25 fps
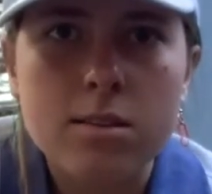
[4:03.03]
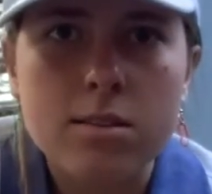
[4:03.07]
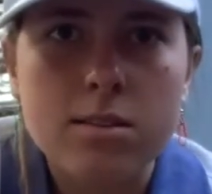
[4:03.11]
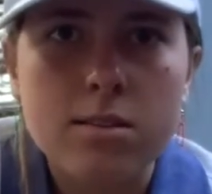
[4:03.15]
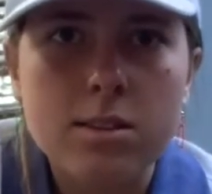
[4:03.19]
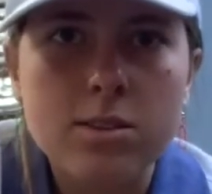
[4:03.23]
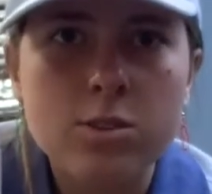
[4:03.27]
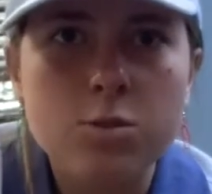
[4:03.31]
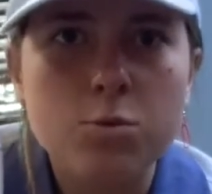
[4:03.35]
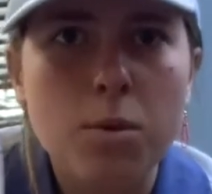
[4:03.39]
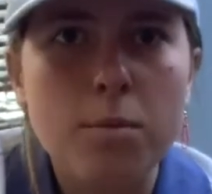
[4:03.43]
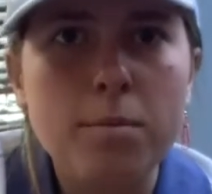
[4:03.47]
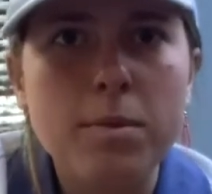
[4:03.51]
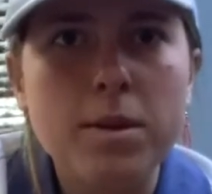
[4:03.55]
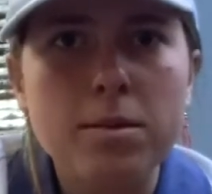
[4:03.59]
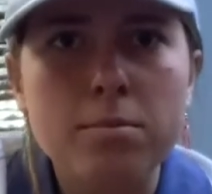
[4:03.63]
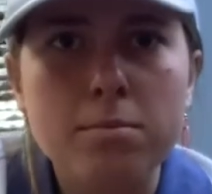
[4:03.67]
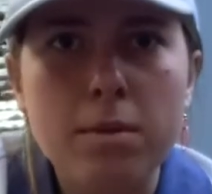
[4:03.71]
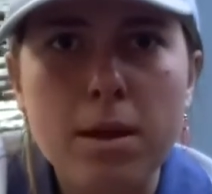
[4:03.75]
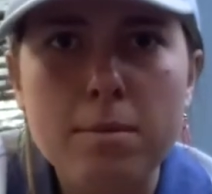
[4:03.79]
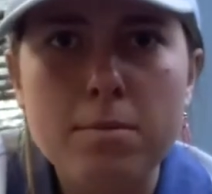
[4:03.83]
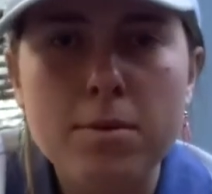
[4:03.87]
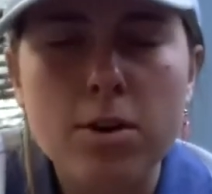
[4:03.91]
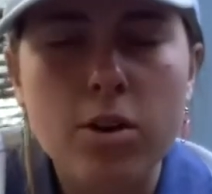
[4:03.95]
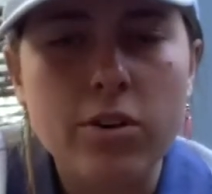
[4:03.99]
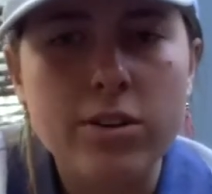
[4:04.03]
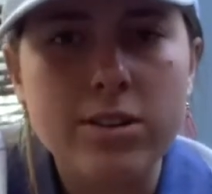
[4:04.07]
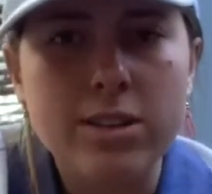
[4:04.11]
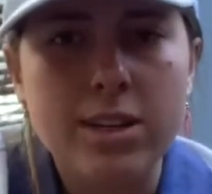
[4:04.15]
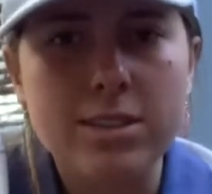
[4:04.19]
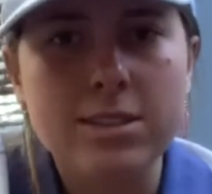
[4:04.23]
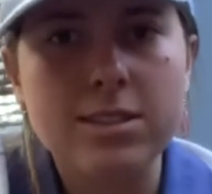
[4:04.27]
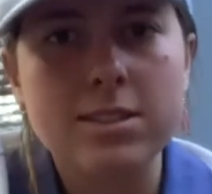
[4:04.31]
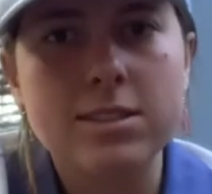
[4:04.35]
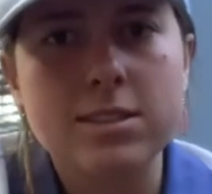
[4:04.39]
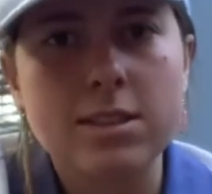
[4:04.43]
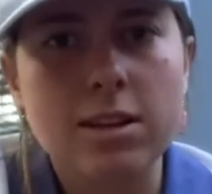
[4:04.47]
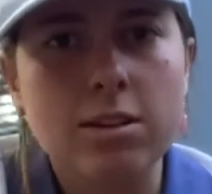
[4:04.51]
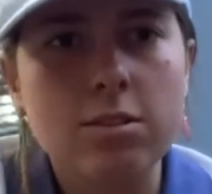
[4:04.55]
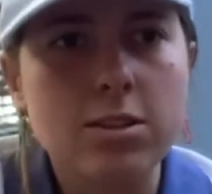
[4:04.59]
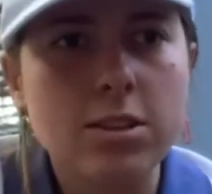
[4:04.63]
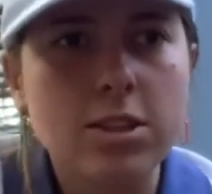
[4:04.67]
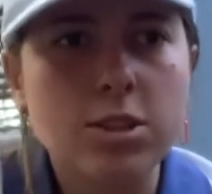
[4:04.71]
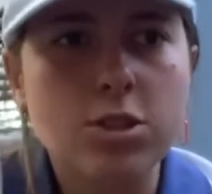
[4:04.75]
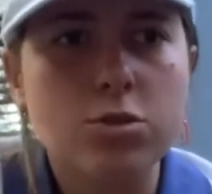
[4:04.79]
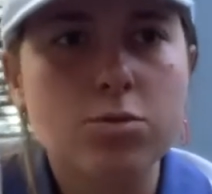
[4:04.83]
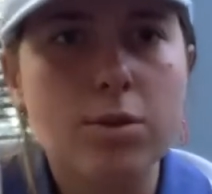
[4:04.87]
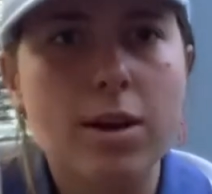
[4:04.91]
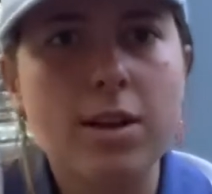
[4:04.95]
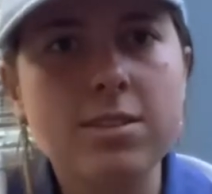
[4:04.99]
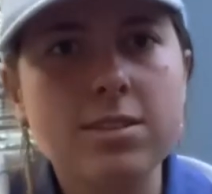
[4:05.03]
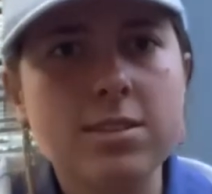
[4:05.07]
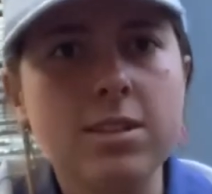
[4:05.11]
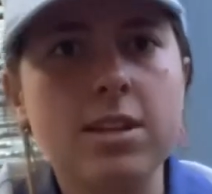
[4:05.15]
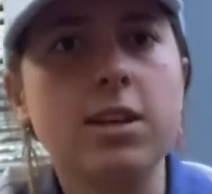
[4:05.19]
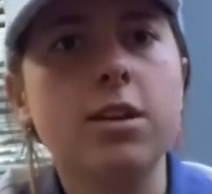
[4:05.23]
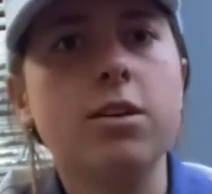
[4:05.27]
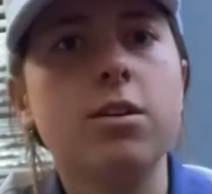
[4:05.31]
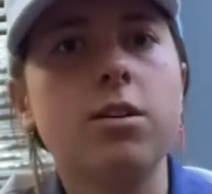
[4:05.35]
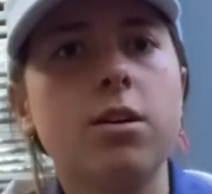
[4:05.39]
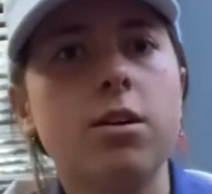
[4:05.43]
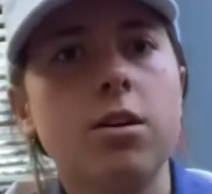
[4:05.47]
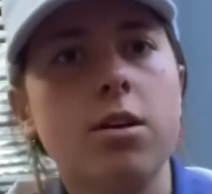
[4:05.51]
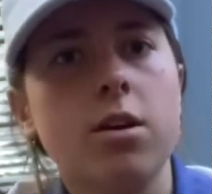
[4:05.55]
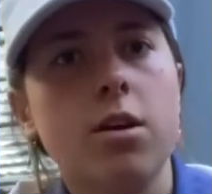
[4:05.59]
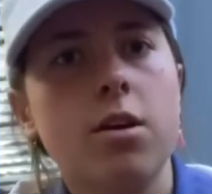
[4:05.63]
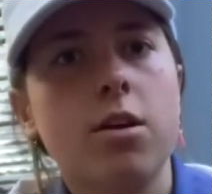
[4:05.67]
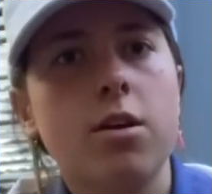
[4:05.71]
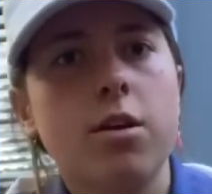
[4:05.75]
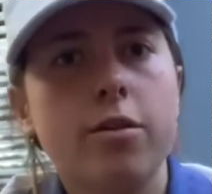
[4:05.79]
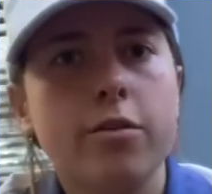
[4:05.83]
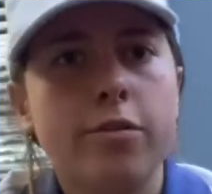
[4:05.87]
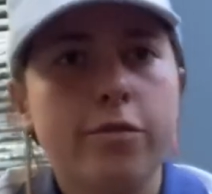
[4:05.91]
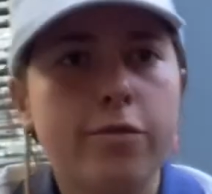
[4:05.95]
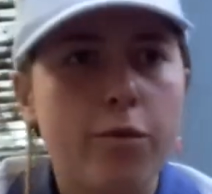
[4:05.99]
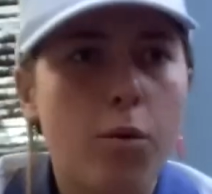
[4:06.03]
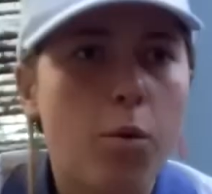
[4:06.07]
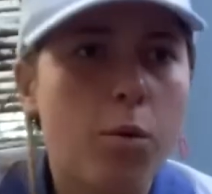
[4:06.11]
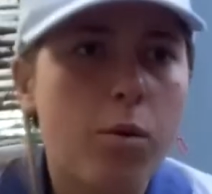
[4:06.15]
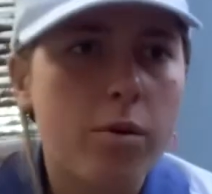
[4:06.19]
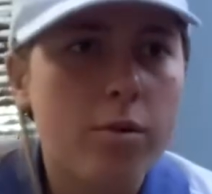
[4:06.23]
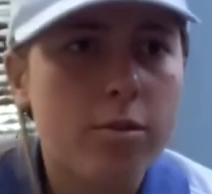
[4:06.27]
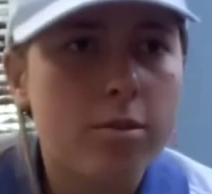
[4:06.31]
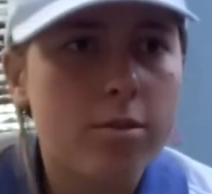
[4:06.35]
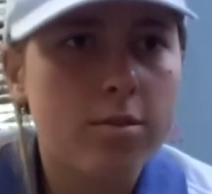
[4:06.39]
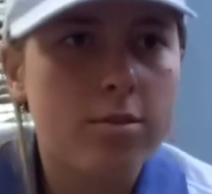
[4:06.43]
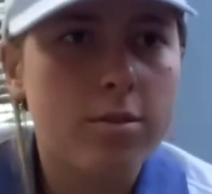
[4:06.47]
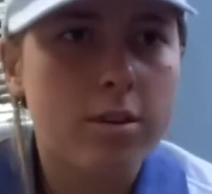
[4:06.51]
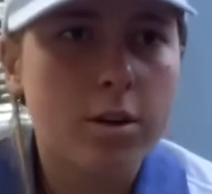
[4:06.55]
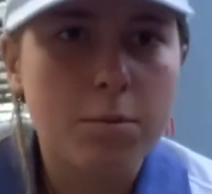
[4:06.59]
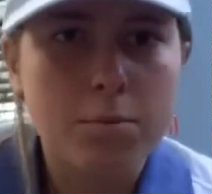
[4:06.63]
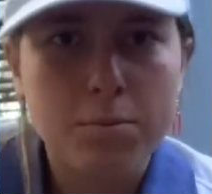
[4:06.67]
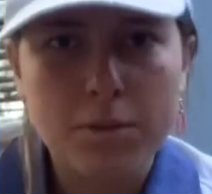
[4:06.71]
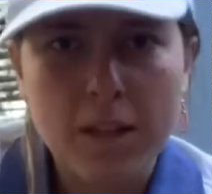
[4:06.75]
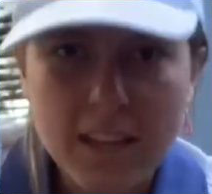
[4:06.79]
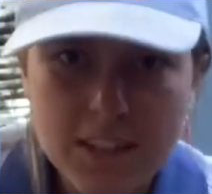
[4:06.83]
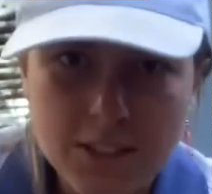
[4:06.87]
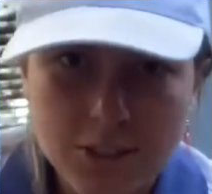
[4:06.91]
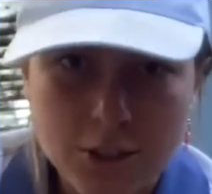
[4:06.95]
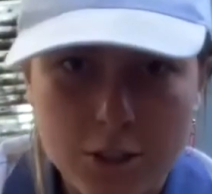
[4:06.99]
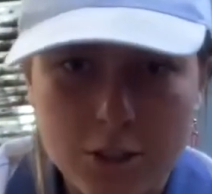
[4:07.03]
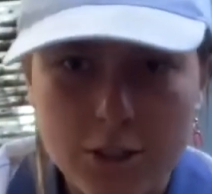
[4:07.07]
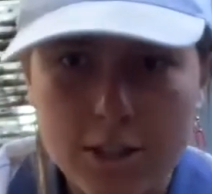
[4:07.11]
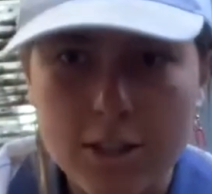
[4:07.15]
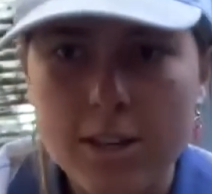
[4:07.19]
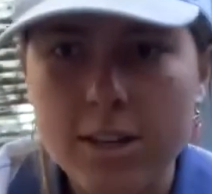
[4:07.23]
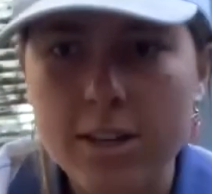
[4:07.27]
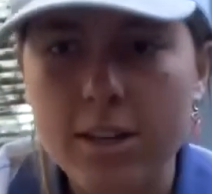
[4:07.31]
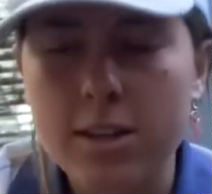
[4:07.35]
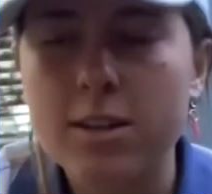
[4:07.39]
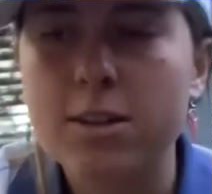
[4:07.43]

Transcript: these women maybe aren't necessarily dressing for their pleasure,